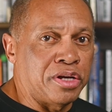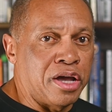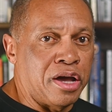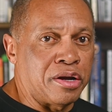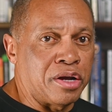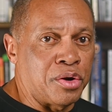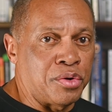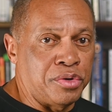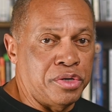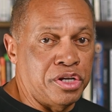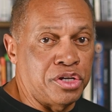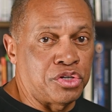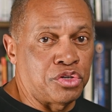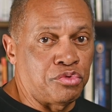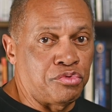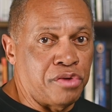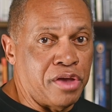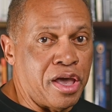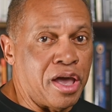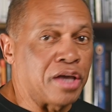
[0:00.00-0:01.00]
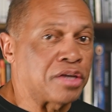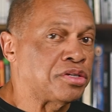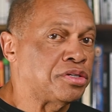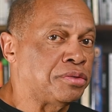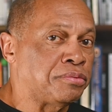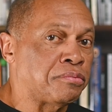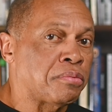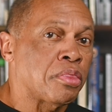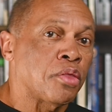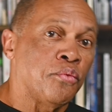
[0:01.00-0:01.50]
down our initial
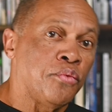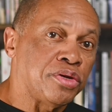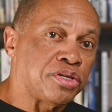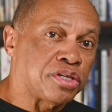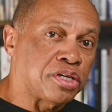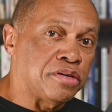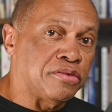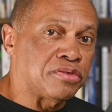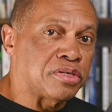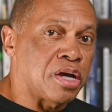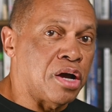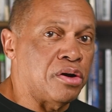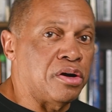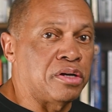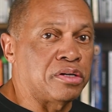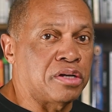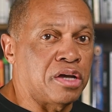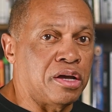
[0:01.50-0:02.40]
reaction, which gives our